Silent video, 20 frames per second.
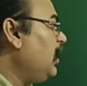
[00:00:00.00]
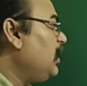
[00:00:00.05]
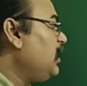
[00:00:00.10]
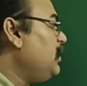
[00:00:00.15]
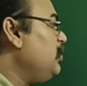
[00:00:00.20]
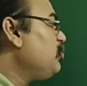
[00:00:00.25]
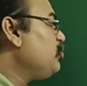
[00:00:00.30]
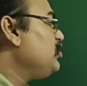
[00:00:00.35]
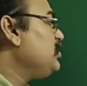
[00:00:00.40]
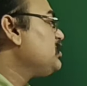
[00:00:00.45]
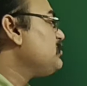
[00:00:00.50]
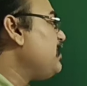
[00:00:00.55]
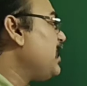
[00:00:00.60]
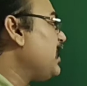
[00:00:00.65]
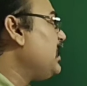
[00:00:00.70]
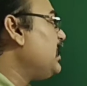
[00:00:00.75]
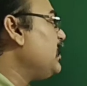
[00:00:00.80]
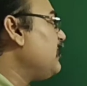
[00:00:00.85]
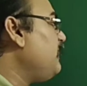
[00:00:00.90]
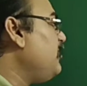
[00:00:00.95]
due to this
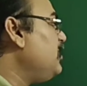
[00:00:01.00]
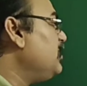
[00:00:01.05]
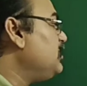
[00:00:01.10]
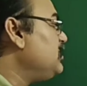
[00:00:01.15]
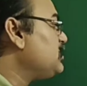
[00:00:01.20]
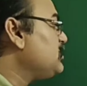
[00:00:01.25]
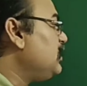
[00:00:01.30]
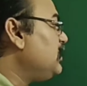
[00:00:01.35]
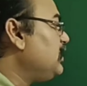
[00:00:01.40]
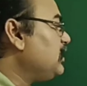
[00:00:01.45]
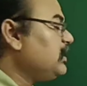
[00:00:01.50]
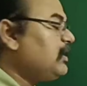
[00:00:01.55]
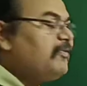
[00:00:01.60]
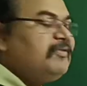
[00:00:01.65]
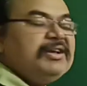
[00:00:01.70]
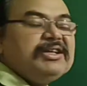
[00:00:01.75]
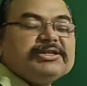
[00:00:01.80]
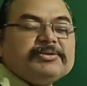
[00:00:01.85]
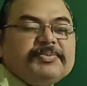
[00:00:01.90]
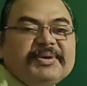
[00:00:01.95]
magnetic field, this conductor
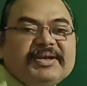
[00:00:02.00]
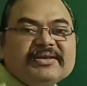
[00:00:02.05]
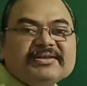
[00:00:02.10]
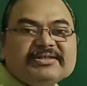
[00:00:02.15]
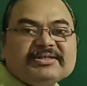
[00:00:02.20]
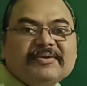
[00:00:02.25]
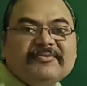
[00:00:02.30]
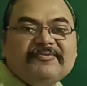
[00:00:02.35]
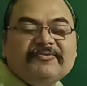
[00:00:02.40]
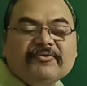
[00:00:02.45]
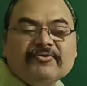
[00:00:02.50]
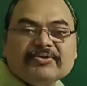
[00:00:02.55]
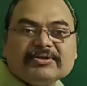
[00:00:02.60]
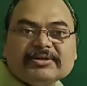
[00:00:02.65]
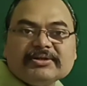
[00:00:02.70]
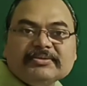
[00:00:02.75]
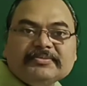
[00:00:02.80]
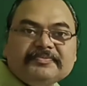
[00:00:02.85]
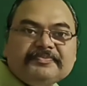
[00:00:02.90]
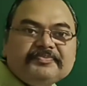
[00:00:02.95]
will experience some
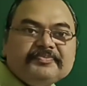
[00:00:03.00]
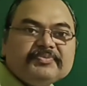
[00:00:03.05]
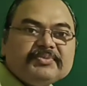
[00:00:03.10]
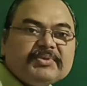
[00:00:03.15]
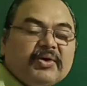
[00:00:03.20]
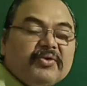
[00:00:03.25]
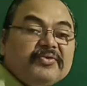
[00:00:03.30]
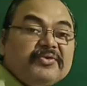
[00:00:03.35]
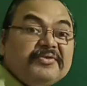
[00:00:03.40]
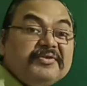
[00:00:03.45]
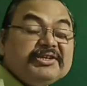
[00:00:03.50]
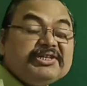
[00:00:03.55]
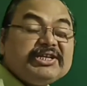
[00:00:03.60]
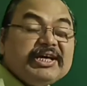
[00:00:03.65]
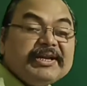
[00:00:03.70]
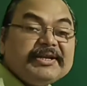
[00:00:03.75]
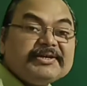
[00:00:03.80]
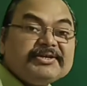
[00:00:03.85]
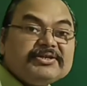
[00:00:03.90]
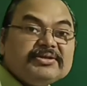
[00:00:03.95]
force. Now, in which
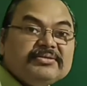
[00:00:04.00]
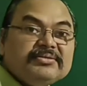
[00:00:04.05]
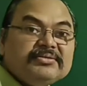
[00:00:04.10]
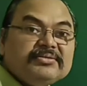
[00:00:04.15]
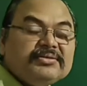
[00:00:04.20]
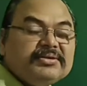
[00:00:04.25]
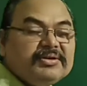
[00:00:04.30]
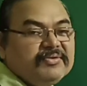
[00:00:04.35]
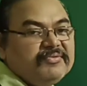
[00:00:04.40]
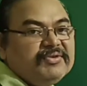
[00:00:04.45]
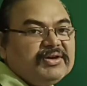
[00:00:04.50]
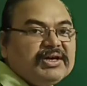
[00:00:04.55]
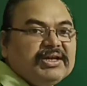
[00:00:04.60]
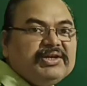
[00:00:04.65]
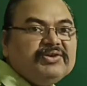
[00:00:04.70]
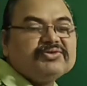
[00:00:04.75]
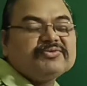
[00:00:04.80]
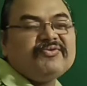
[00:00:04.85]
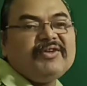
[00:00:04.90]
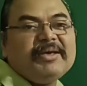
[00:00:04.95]
direction? We can
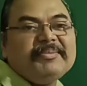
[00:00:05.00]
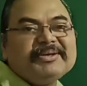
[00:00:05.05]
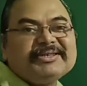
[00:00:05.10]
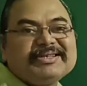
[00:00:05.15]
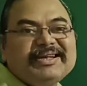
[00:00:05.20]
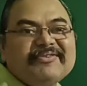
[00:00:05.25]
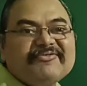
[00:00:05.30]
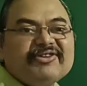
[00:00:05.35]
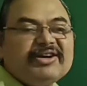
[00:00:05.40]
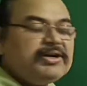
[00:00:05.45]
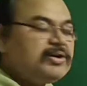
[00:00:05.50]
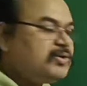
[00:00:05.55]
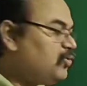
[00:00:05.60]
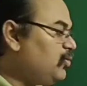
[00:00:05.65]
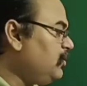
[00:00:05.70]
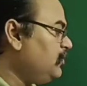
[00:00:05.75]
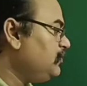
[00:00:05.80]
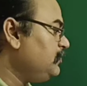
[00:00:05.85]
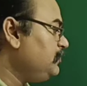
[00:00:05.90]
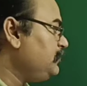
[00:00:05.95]
use Fleming's left hand
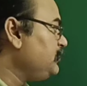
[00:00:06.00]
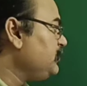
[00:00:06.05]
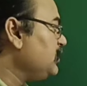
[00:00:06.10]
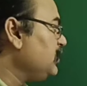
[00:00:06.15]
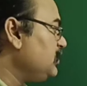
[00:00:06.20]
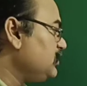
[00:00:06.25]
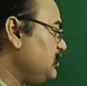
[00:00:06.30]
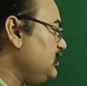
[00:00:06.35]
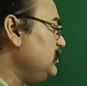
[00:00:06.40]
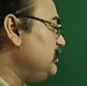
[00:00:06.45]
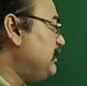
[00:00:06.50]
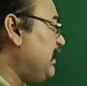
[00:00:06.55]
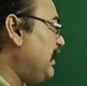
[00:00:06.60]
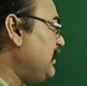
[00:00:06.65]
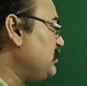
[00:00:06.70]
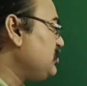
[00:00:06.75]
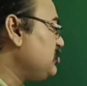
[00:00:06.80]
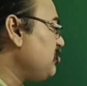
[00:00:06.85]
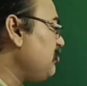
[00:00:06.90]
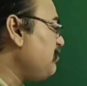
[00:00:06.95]
rule. See,
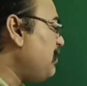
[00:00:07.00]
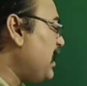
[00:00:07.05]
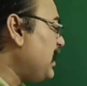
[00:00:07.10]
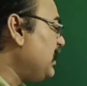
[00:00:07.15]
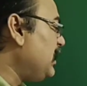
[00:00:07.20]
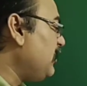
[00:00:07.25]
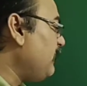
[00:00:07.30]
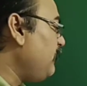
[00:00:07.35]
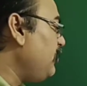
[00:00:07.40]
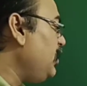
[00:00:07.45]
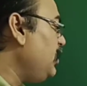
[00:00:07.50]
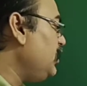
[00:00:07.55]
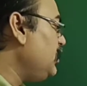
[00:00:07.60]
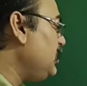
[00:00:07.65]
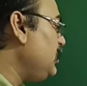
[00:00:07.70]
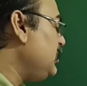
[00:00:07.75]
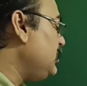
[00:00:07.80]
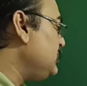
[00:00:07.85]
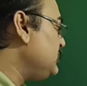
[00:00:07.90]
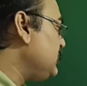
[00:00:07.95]
direction of magnetic
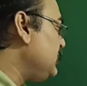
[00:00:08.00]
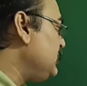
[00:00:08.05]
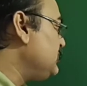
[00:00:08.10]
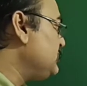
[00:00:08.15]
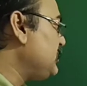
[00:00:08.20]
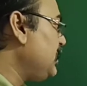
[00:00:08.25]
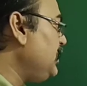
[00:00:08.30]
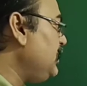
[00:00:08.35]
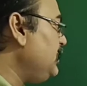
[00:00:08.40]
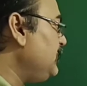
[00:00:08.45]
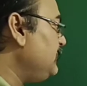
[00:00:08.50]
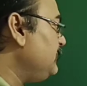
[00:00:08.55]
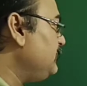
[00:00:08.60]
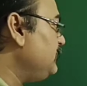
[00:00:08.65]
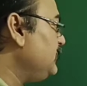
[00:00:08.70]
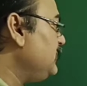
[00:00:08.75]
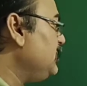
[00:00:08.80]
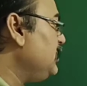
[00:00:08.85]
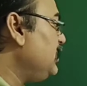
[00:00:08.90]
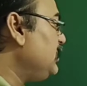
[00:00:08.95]
field, it is inside.
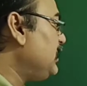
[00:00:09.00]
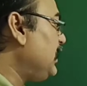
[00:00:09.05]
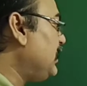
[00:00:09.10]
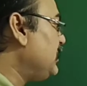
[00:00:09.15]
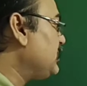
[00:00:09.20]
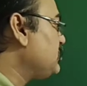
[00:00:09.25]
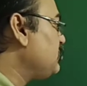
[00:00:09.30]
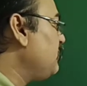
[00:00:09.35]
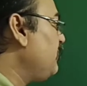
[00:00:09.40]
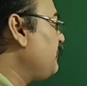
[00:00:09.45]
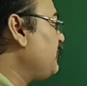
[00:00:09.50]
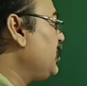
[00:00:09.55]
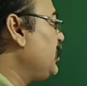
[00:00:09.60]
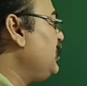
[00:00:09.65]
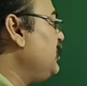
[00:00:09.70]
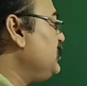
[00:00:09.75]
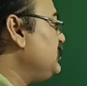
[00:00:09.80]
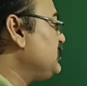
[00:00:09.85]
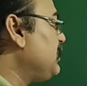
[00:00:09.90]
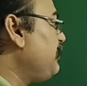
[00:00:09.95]
Direction of
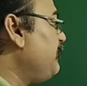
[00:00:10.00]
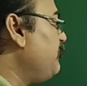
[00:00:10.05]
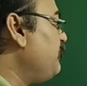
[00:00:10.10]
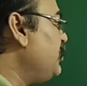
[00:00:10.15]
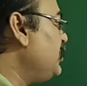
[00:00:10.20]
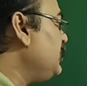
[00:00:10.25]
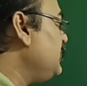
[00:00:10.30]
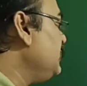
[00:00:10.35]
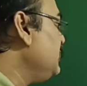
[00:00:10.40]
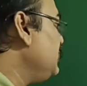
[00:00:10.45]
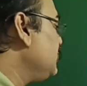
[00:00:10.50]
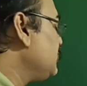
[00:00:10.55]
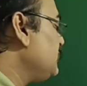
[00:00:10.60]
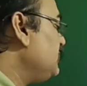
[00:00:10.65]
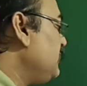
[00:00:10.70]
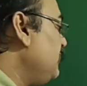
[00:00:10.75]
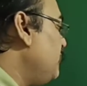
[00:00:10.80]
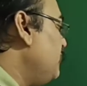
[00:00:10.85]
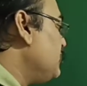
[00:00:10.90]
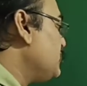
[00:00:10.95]
current is upward. So,
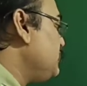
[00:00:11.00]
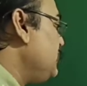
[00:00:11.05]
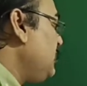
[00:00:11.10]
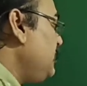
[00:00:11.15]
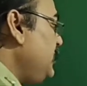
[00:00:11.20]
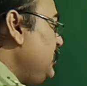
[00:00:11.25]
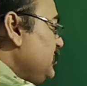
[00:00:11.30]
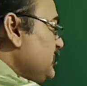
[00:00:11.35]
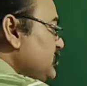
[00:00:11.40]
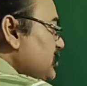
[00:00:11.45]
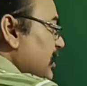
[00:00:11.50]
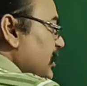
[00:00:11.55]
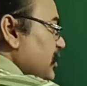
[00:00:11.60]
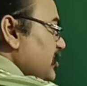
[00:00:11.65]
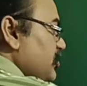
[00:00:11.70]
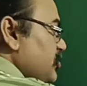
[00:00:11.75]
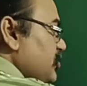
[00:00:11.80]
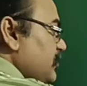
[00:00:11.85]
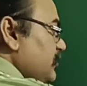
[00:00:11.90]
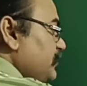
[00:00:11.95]
the force will be in this
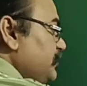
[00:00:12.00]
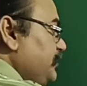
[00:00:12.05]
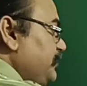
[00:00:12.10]
direction.